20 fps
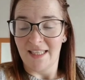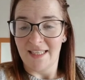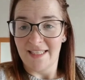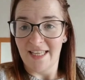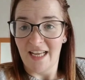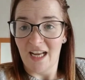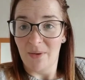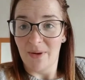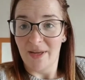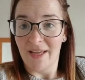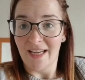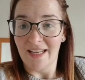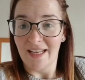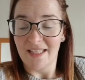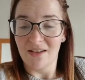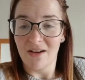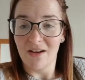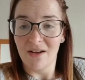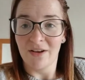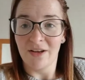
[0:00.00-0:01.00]
See how he
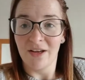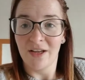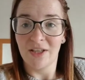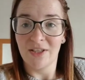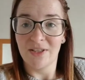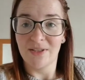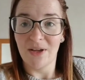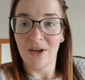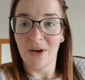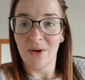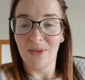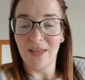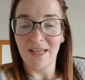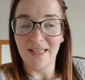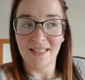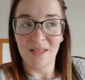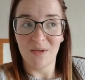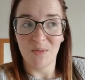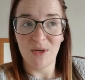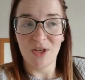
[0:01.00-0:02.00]
gets on. So they
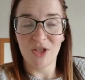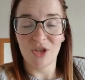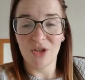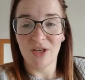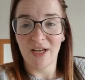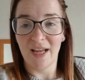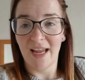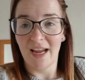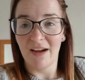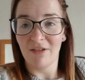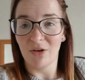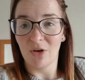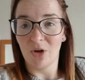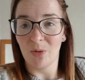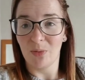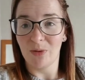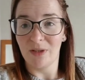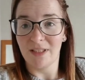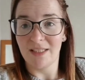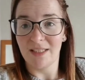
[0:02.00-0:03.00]
said we should hear in a
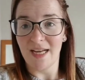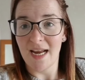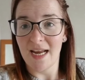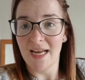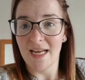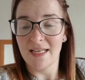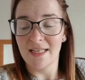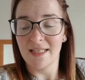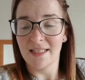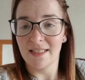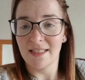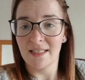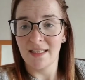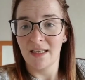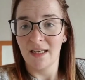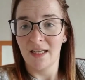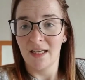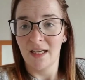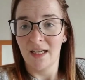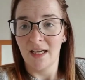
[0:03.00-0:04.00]
couple of days.
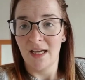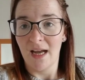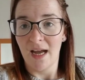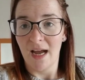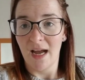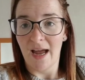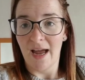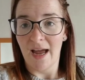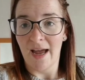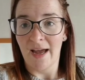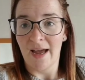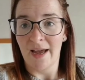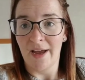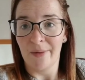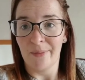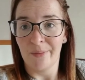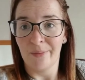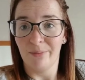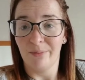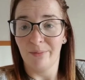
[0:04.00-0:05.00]

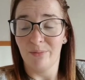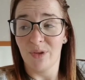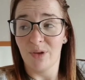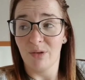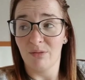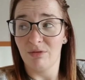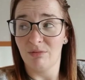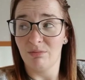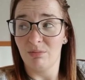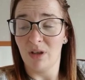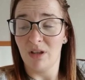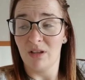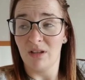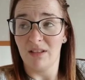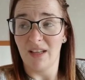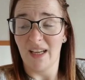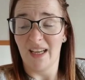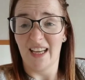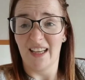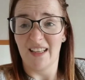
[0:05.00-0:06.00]
The
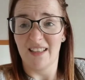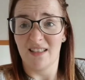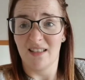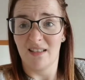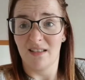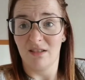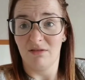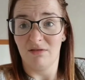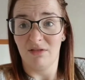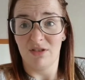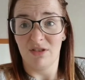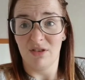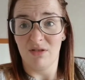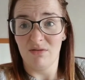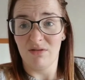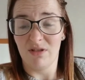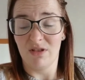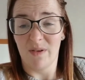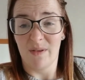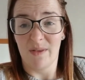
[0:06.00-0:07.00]

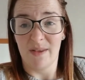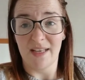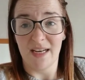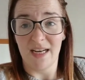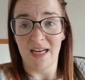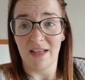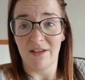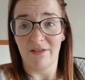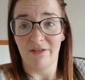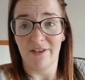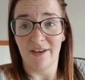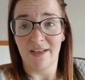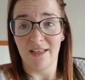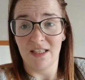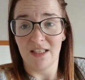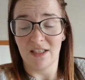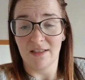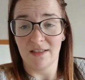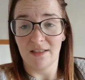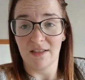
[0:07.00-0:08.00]
results, or if there's anything further
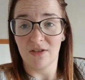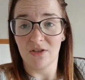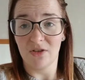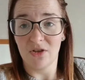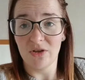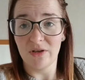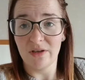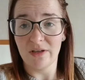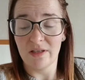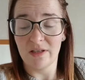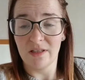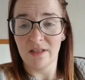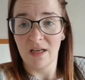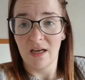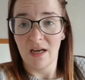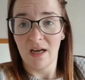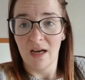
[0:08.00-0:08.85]
to discuss.